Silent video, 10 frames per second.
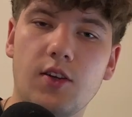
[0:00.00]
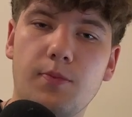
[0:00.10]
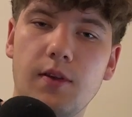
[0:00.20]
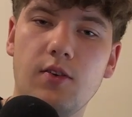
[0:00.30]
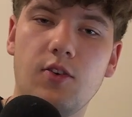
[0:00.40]

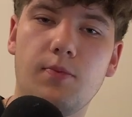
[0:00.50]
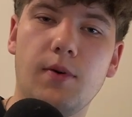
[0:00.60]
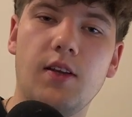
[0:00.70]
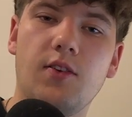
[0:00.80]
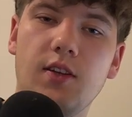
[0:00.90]
experienced
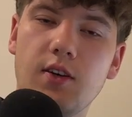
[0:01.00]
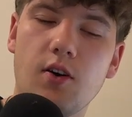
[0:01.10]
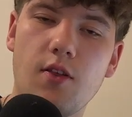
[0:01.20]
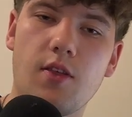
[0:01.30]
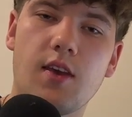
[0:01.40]
by
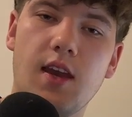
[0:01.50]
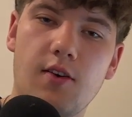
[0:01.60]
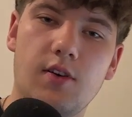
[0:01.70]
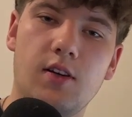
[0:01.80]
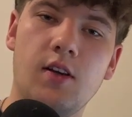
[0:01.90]
Siddharth
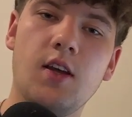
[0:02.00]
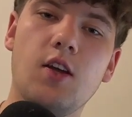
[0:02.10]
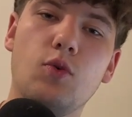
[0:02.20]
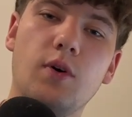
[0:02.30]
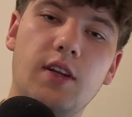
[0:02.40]
Kara
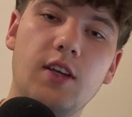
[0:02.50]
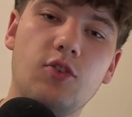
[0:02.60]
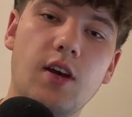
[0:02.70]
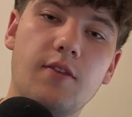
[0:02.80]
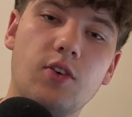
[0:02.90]
when he
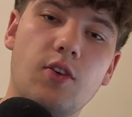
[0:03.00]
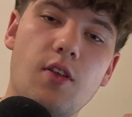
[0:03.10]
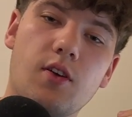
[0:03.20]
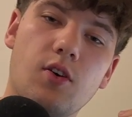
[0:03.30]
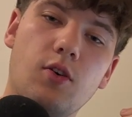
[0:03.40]
traveled to
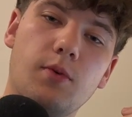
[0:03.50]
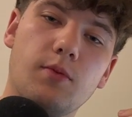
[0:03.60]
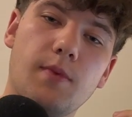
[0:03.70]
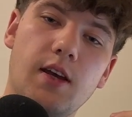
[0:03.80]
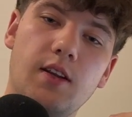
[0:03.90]
the
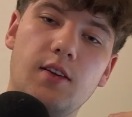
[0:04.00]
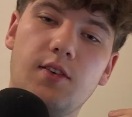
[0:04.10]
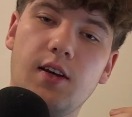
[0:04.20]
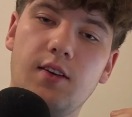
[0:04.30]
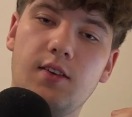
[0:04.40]
cobalt mining
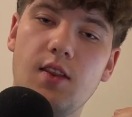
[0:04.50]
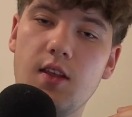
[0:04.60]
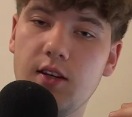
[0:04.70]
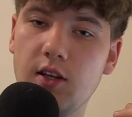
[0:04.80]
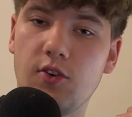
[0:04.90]
sites in
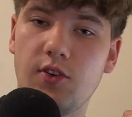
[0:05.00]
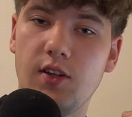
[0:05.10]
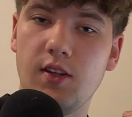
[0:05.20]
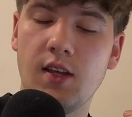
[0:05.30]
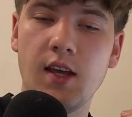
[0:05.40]
the DRC